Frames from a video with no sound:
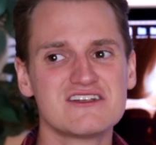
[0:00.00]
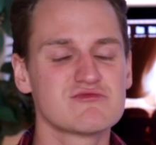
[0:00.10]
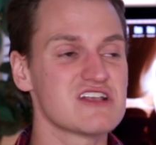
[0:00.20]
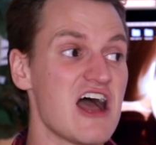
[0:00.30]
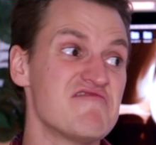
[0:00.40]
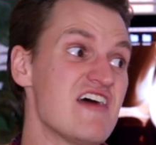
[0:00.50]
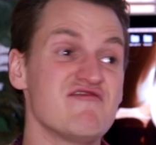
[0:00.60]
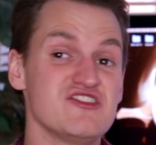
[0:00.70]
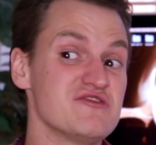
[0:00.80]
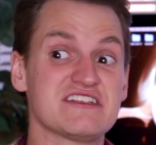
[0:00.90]
She was like, I've
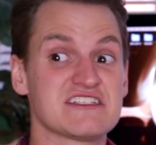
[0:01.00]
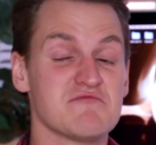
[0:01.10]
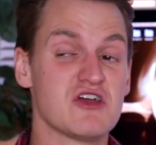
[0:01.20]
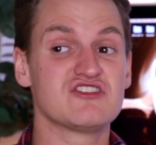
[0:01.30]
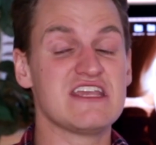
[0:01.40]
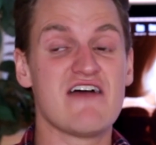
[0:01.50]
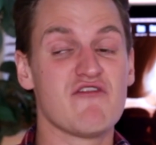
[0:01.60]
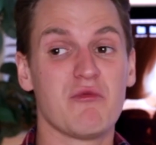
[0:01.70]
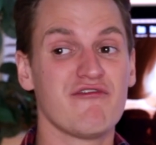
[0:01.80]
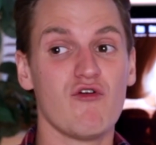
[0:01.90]
never used this emoji
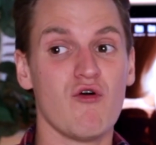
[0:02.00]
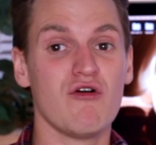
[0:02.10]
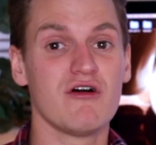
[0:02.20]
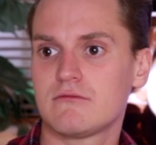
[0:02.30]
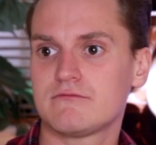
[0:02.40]
ever before.